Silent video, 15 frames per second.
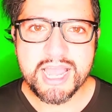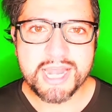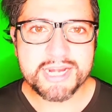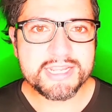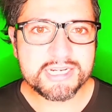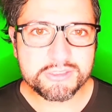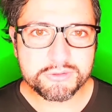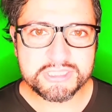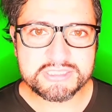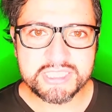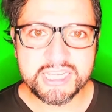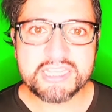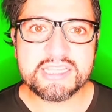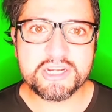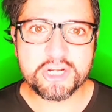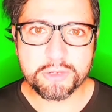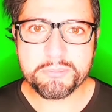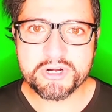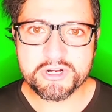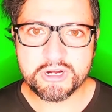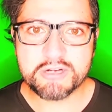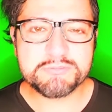an increase in the
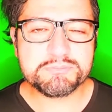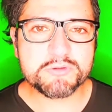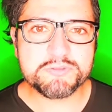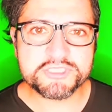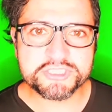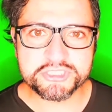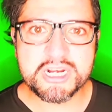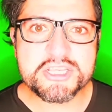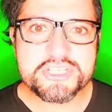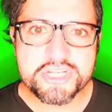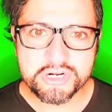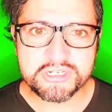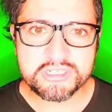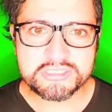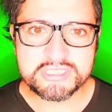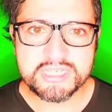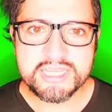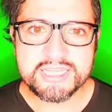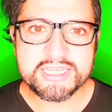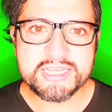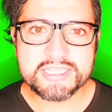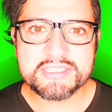number of professional jugglers
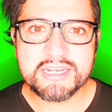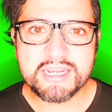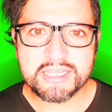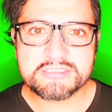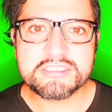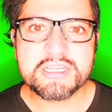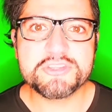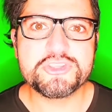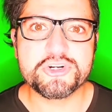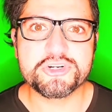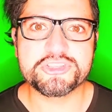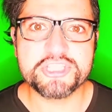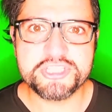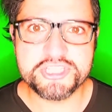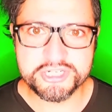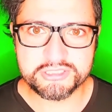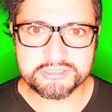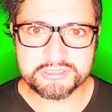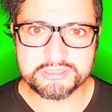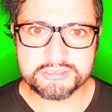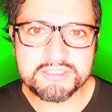in the last 30 years.